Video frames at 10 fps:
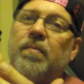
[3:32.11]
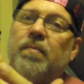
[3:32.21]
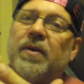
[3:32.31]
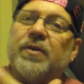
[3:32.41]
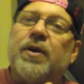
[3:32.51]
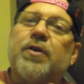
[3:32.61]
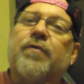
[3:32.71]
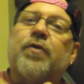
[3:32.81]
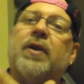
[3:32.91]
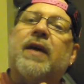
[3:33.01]
But they're here
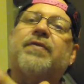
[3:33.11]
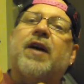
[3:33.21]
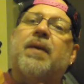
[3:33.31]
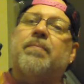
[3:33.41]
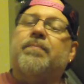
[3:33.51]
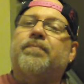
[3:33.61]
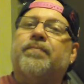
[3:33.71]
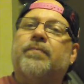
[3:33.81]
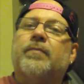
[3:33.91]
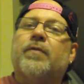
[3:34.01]
for a lifetime.
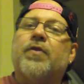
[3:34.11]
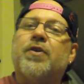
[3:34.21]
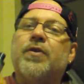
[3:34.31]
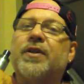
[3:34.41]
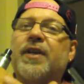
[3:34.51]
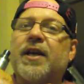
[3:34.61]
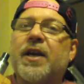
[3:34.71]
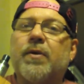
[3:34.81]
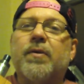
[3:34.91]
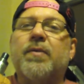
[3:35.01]
For you to take
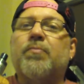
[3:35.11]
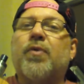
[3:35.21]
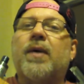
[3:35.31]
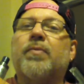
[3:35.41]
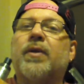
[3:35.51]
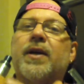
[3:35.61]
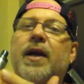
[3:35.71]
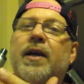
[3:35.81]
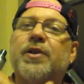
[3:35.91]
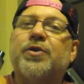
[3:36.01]
care of them properly
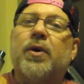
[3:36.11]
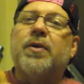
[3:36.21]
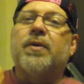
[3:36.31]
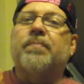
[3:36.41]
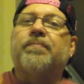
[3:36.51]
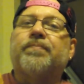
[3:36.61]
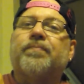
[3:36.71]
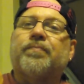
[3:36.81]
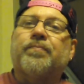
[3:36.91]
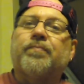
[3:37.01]
and enjoy them.
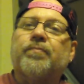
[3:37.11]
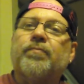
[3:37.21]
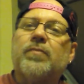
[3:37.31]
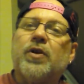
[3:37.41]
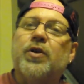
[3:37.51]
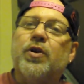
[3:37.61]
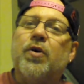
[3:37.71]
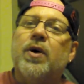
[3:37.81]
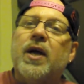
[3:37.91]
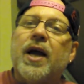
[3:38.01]
You
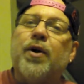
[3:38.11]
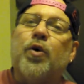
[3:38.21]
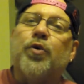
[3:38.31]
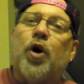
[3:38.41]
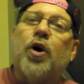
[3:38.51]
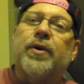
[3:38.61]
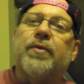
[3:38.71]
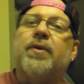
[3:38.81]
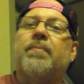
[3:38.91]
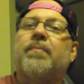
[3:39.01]
know, and hold on to
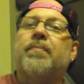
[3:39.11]
them.